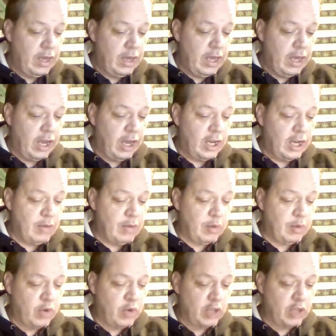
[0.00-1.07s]
economic
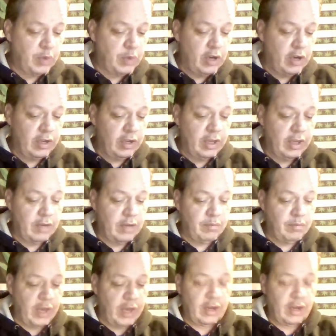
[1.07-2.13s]
prosperity and
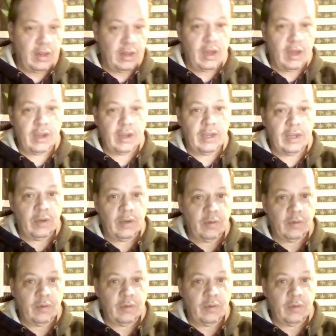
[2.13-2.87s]
Biden lockdown.